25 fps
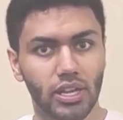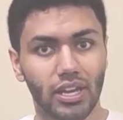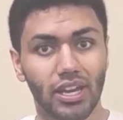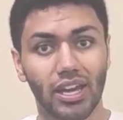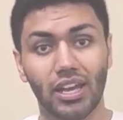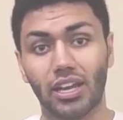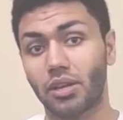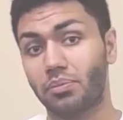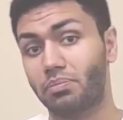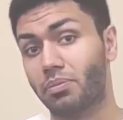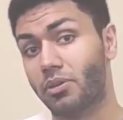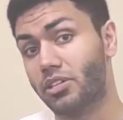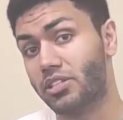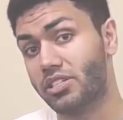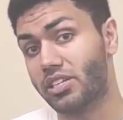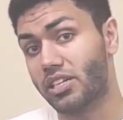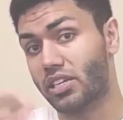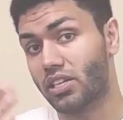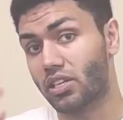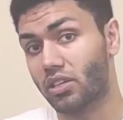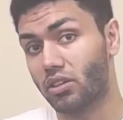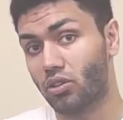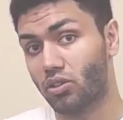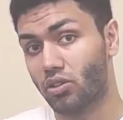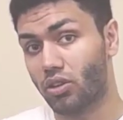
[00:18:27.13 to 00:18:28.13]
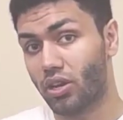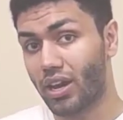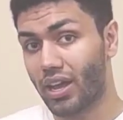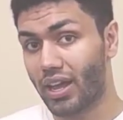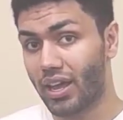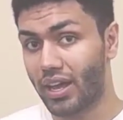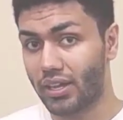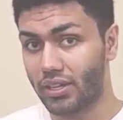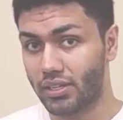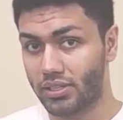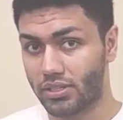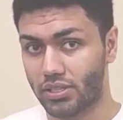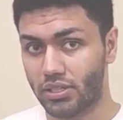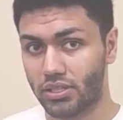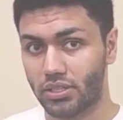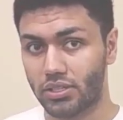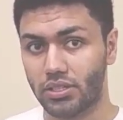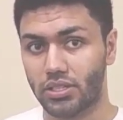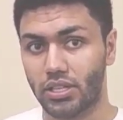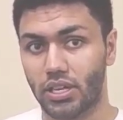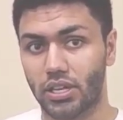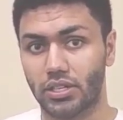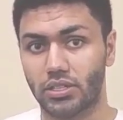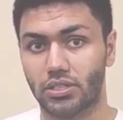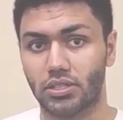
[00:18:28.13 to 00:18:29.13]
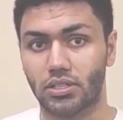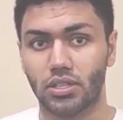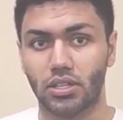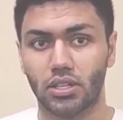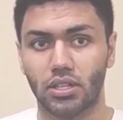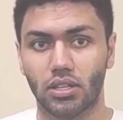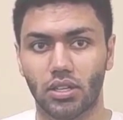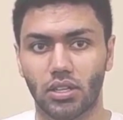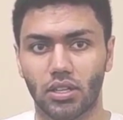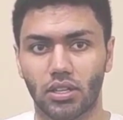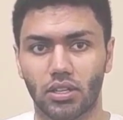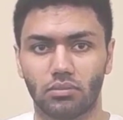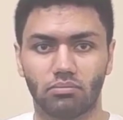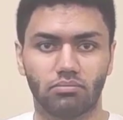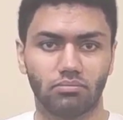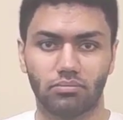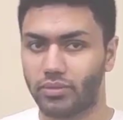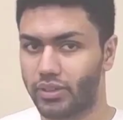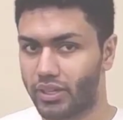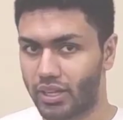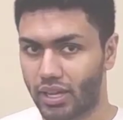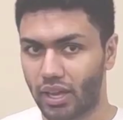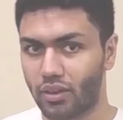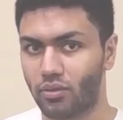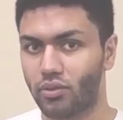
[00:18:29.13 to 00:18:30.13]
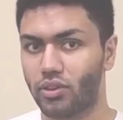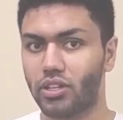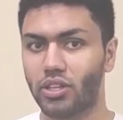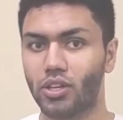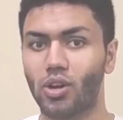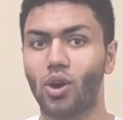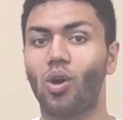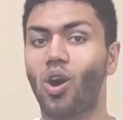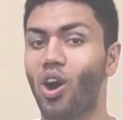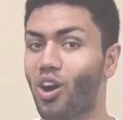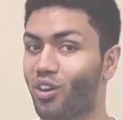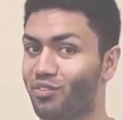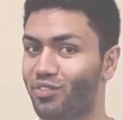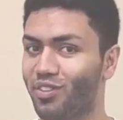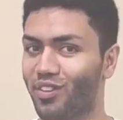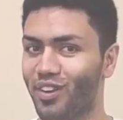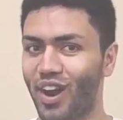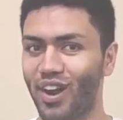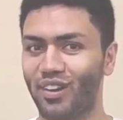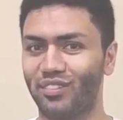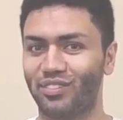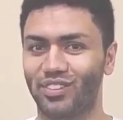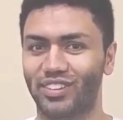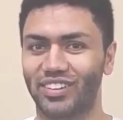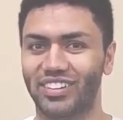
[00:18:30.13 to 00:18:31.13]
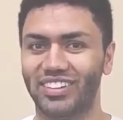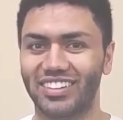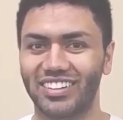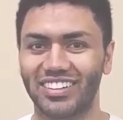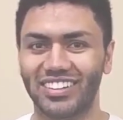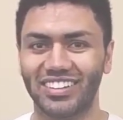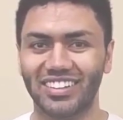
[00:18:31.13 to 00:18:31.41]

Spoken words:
and a particular end date. Can't really go on forever.